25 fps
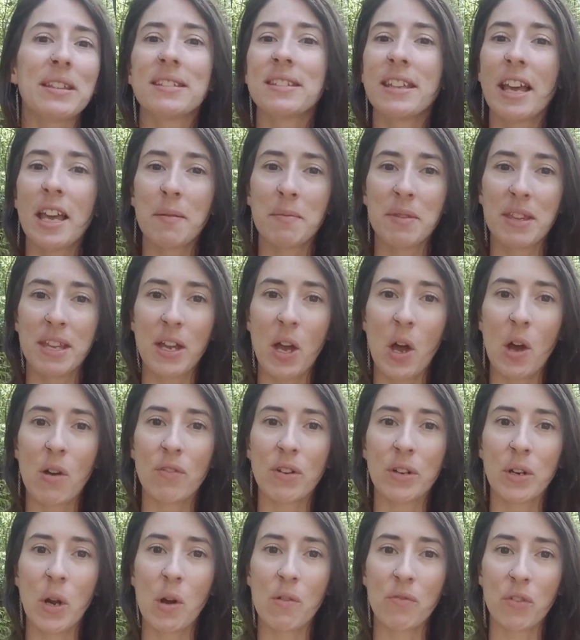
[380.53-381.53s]
the same thing
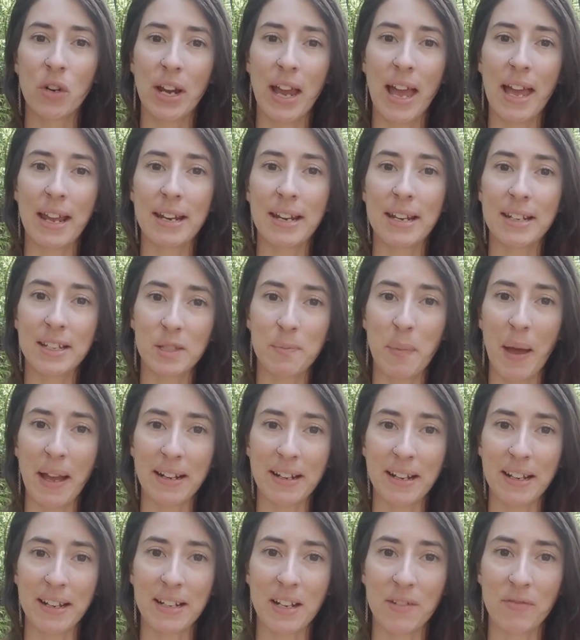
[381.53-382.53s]
over and over again and
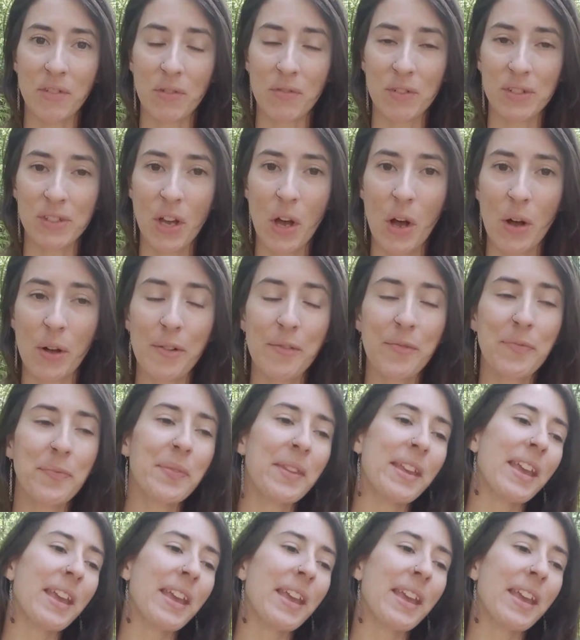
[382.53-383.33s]
expecting a different result.